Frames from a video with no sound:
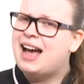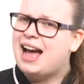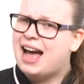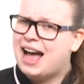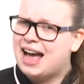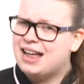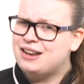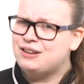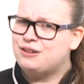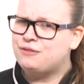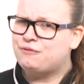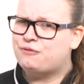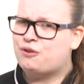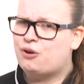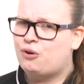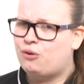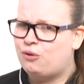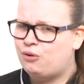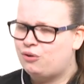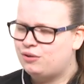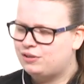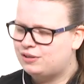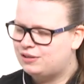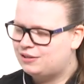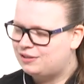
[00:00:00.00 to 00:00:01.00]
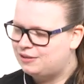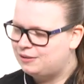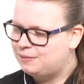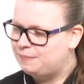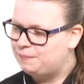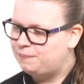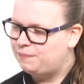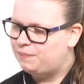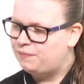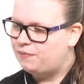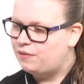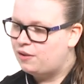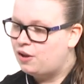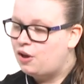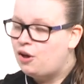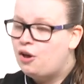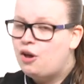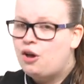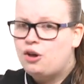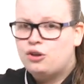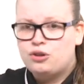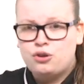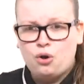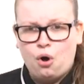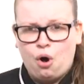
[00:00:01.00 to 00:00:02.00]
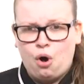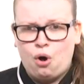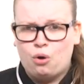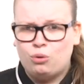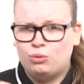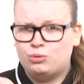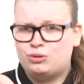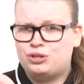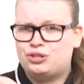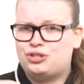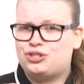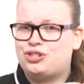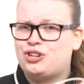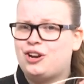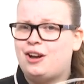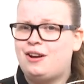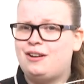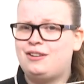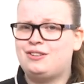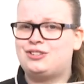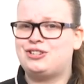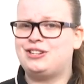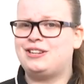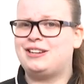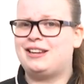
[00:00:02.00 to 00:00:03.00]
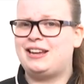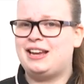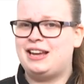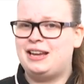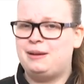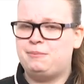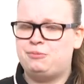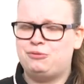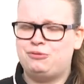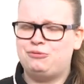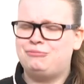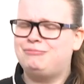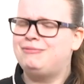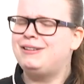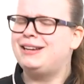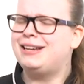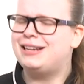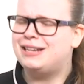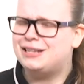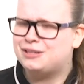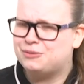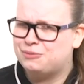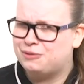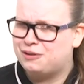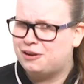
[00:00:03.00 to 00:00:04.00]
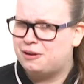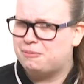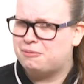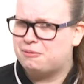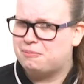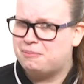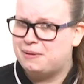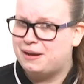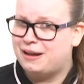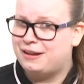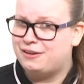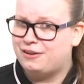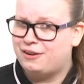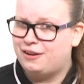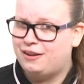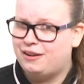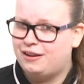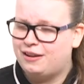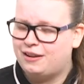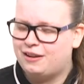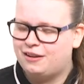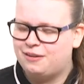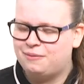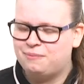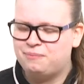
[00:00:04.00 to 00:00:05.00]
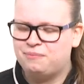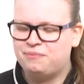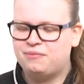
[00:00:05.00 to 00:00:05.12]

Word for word: and of course your old charging cable. Here's one I prepared earlier.